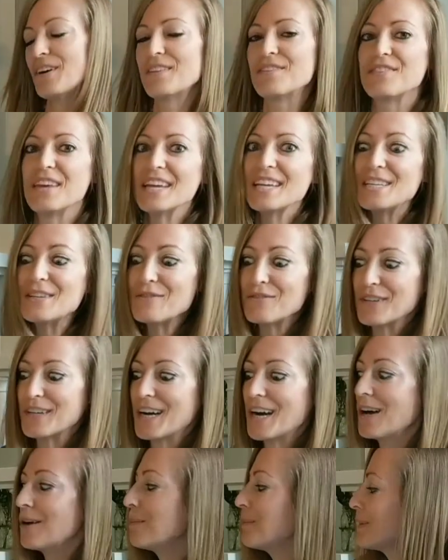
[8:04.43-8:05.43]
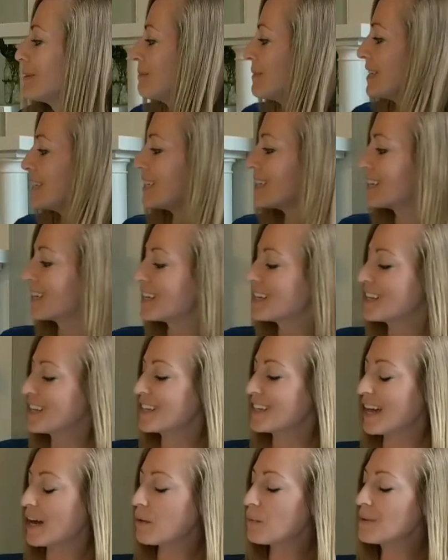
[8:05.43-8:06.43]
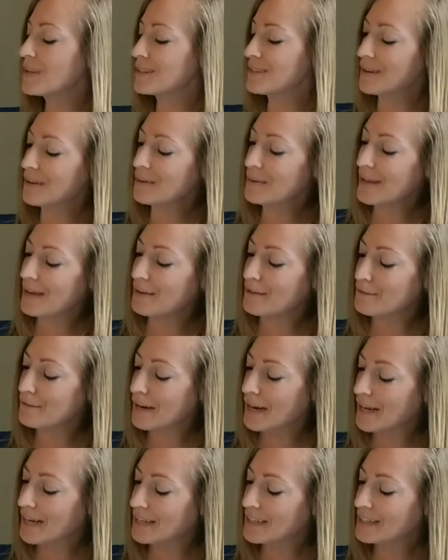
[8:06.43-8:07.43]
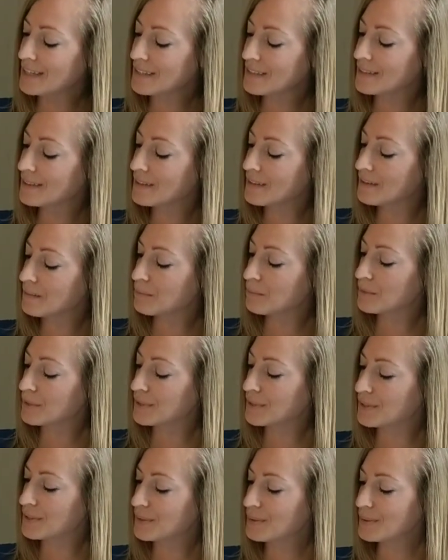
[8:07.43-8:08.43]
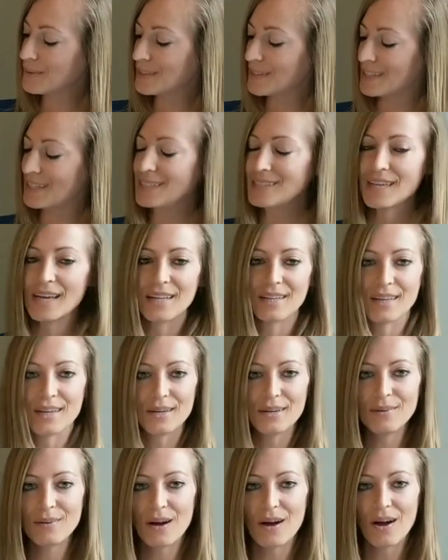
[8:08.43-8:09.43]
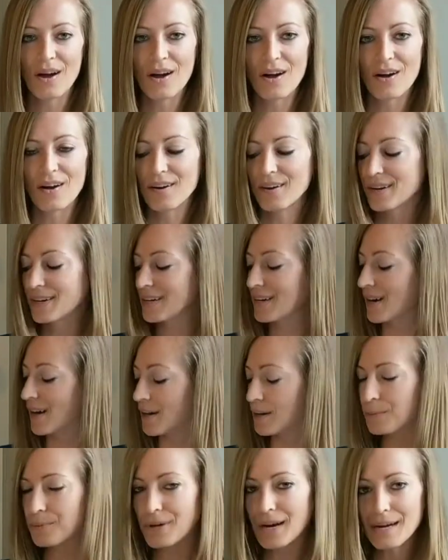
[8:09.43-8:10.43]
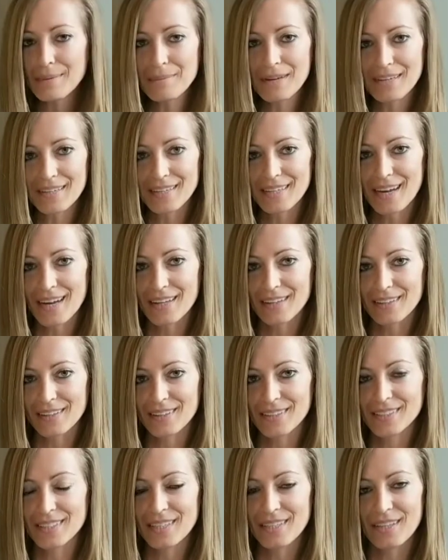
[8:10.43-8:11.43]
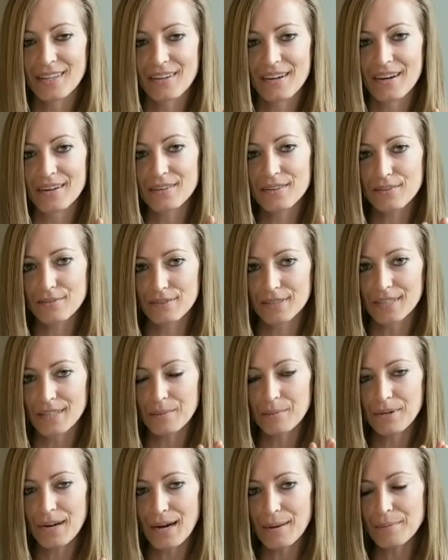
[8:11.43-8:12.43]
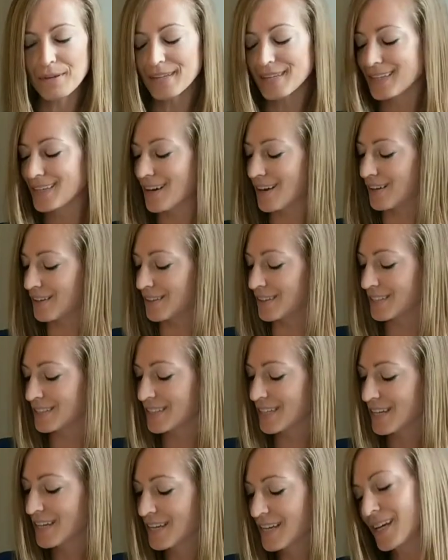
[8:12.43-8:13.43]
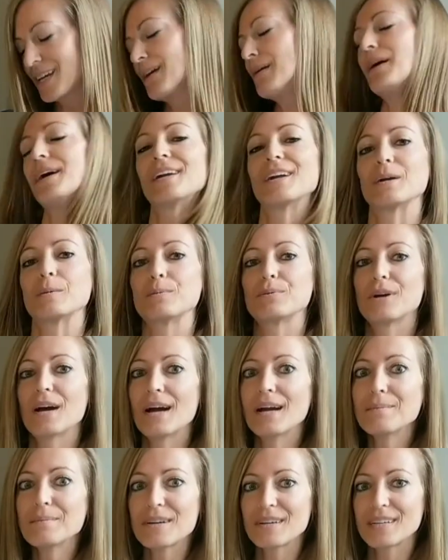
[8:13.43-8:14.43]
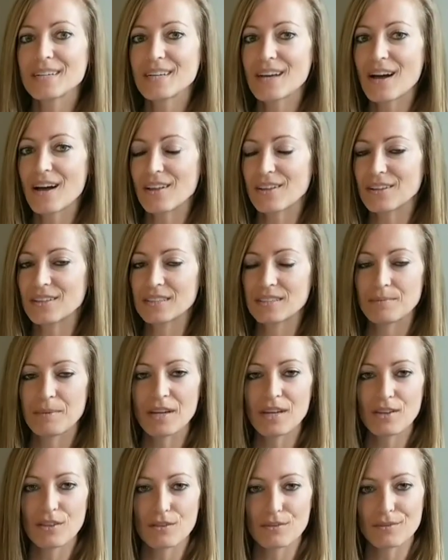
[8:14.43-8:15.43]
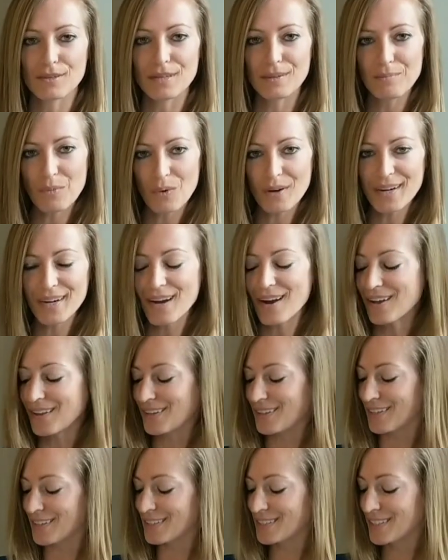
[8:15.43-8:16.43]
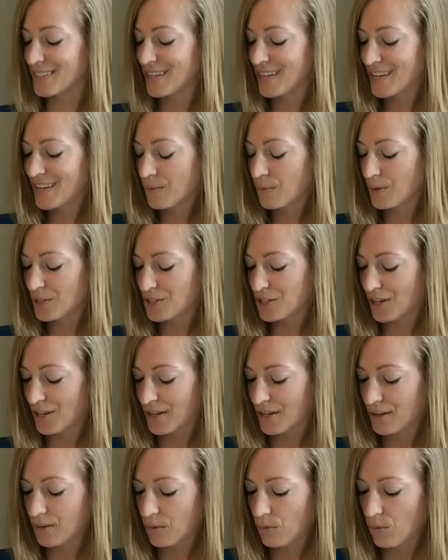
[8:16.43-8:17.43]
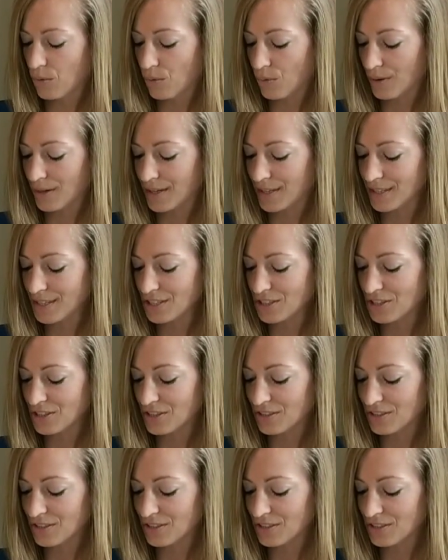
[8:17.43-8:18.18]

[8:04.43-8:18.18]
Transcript: Thank you for helping me. Now we know that red, blue, and yellow are our primary colors, and there are 3 primary colors. And our primary colors make 3 more colors, which are orange,